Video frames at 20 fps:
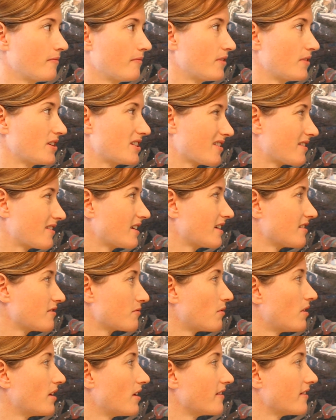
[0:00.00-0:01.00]
which I think
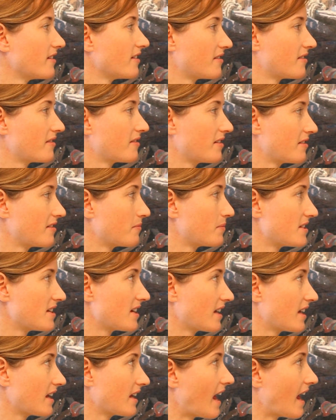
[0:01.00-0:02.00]
is why this
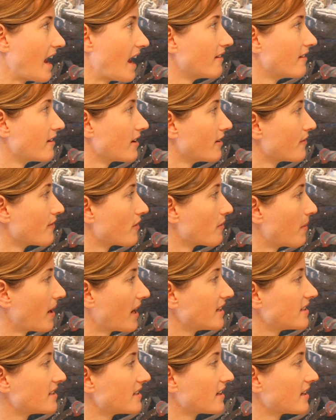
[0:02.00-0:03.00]
particular area of the
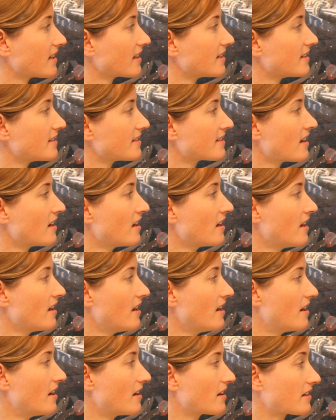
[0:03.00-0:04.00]
painting has
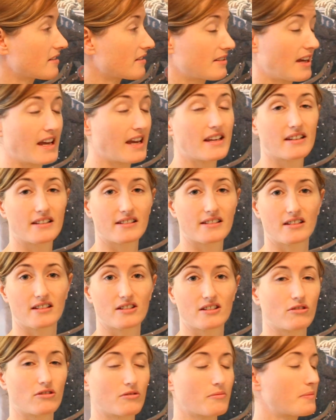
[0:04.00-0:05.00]
taken
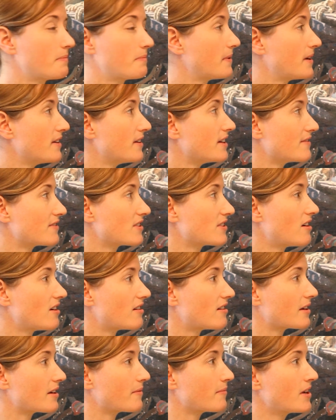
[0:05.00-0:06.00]
such a long period of
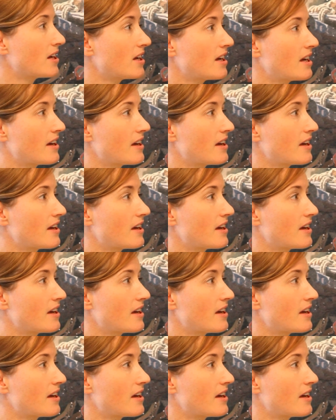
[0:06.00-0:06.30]
time.